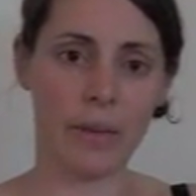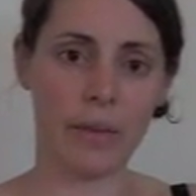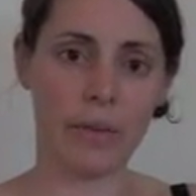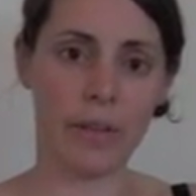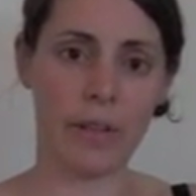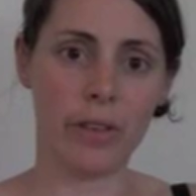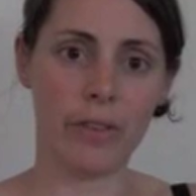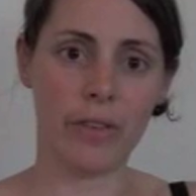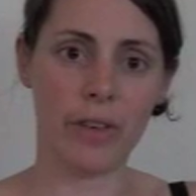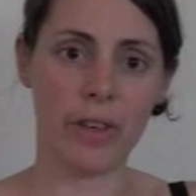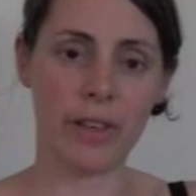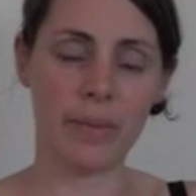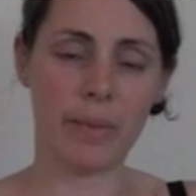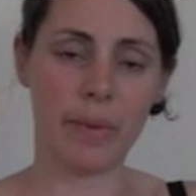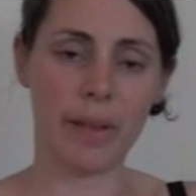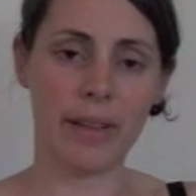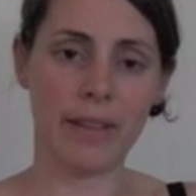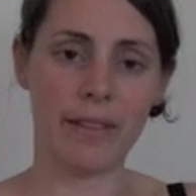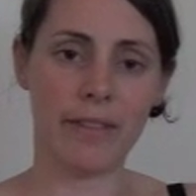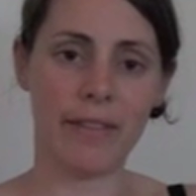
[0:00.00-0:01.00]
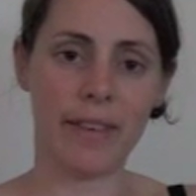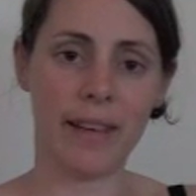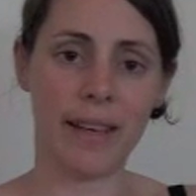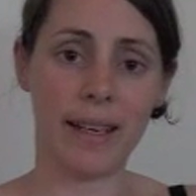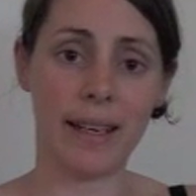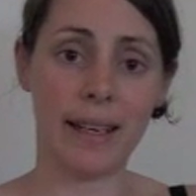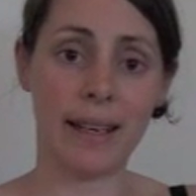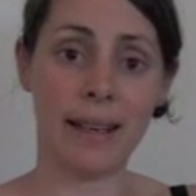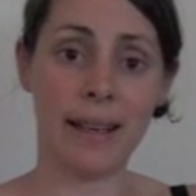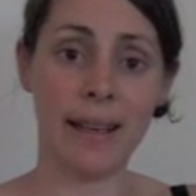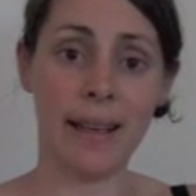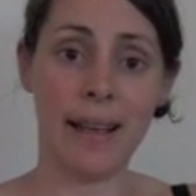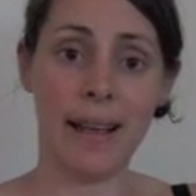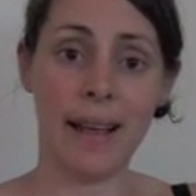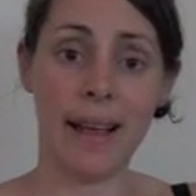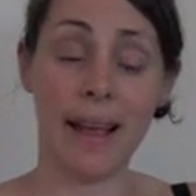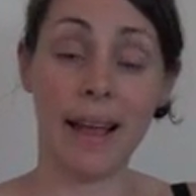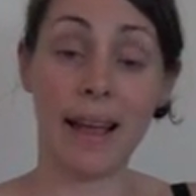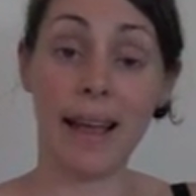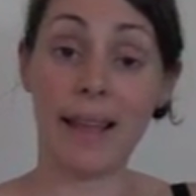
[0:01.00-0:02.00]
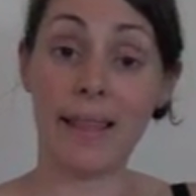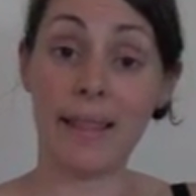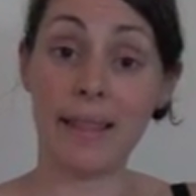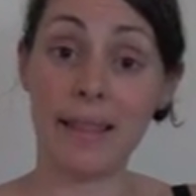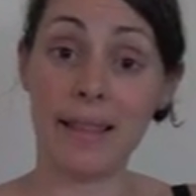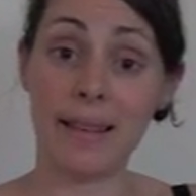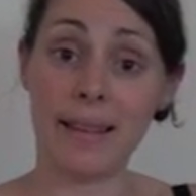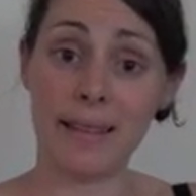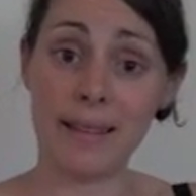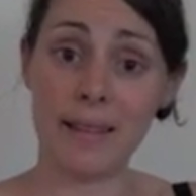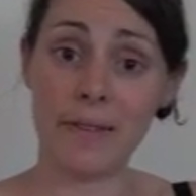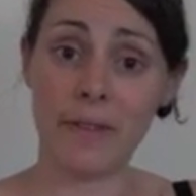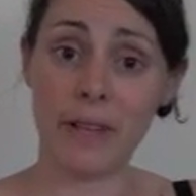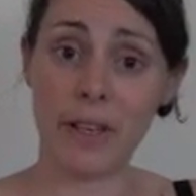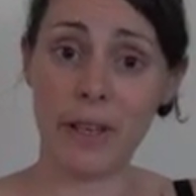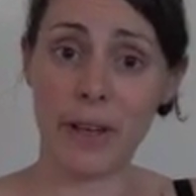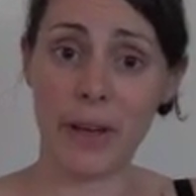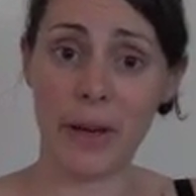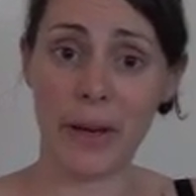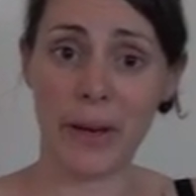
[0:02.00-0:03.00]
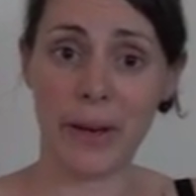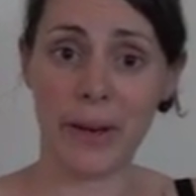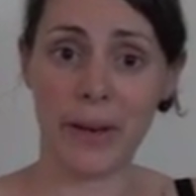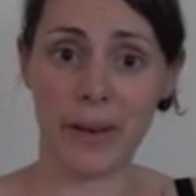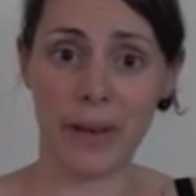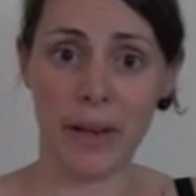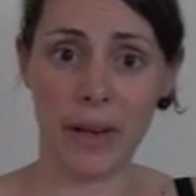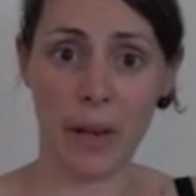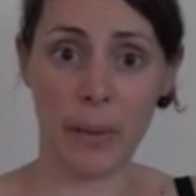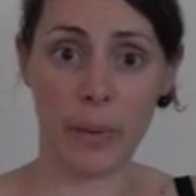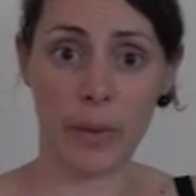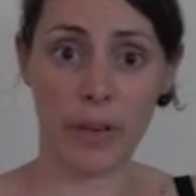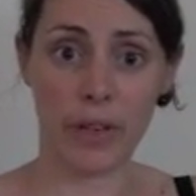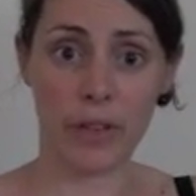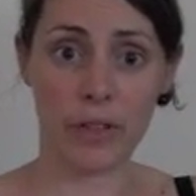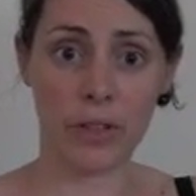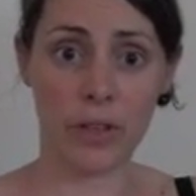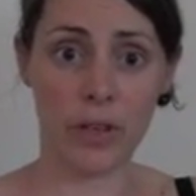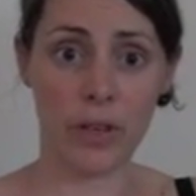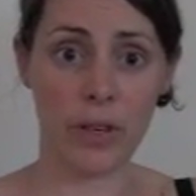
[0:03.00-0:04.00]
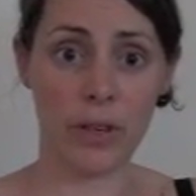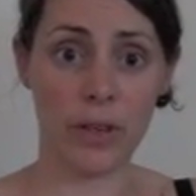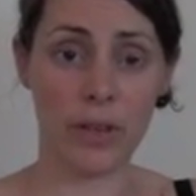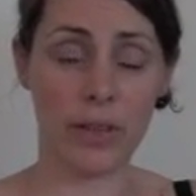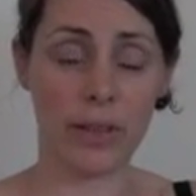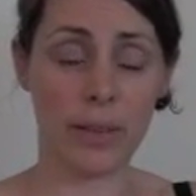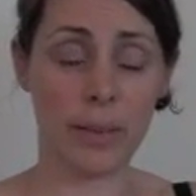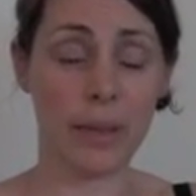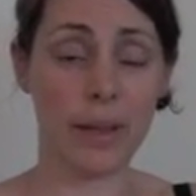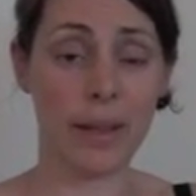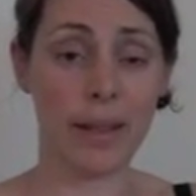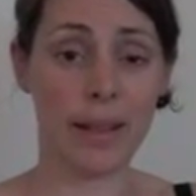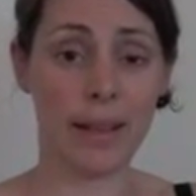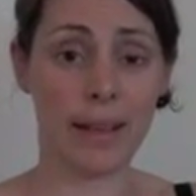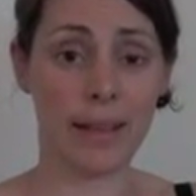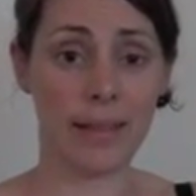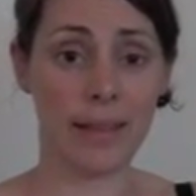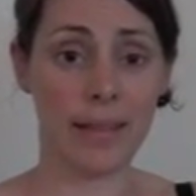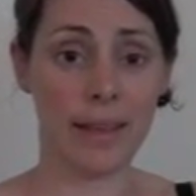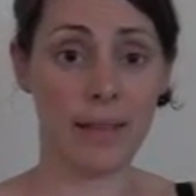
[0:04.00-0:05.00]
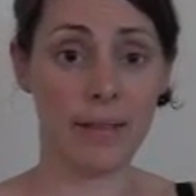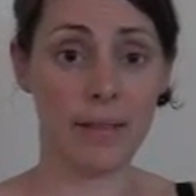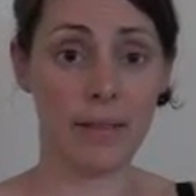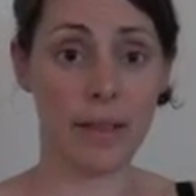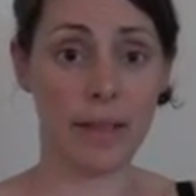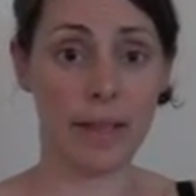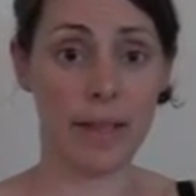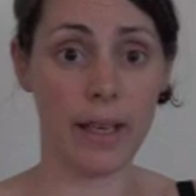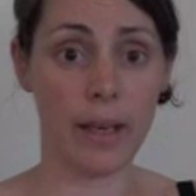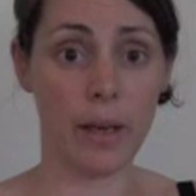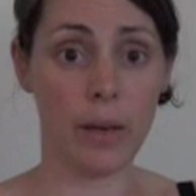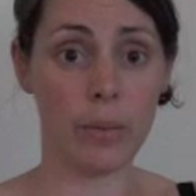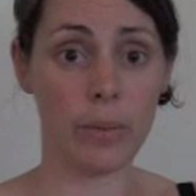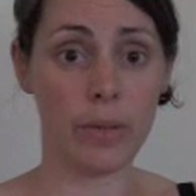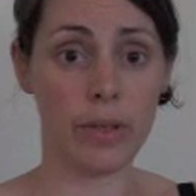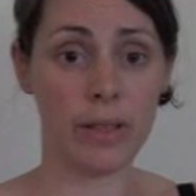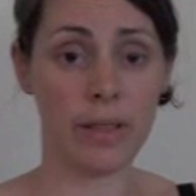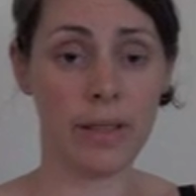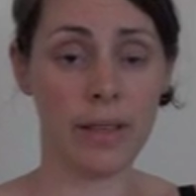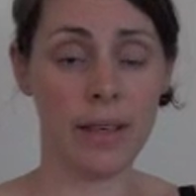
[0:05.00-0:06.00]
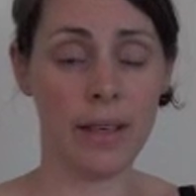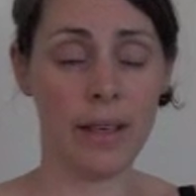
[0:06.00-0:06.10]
for the first month of feeding, and this video I want to show you some of the things that really helped